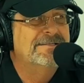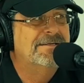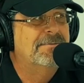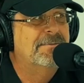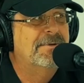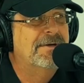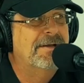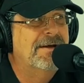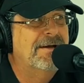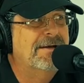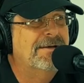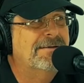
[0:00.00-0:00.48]

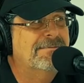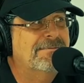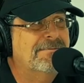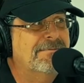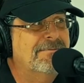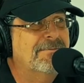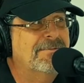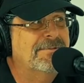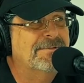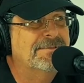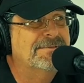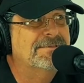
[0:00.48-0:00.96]
but I
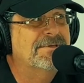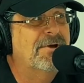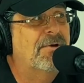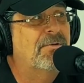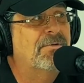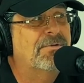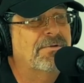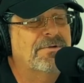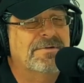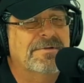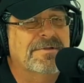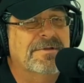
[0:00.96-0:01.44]
was
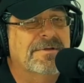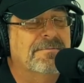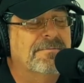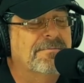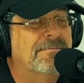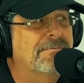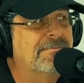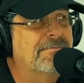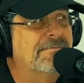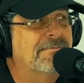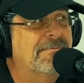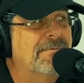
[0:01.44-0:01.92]
older
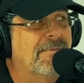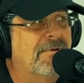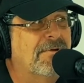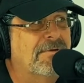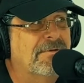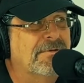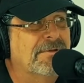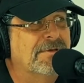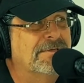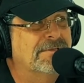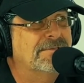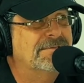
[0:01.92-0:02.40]
than
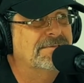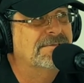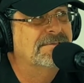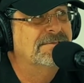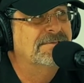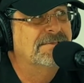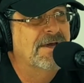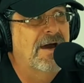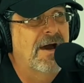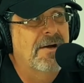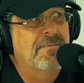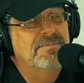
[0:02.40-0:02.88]
all these.
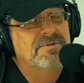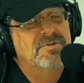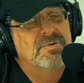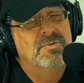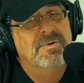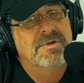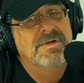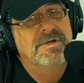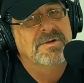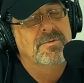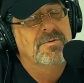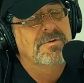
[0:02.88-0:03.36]
See, I'm
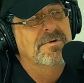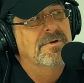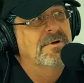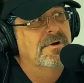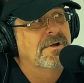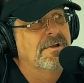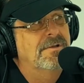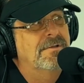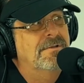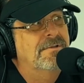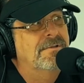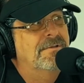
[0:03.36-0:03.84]

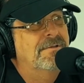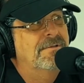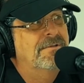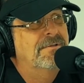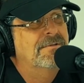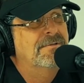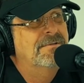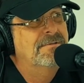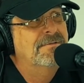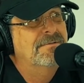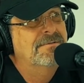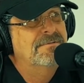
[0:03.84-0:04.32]
21.
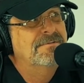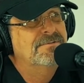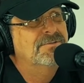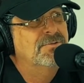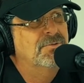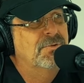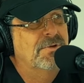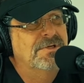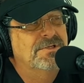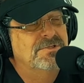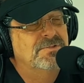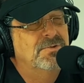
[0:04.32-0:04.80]

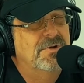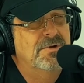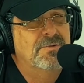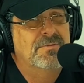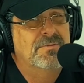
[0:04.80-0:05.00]
2021.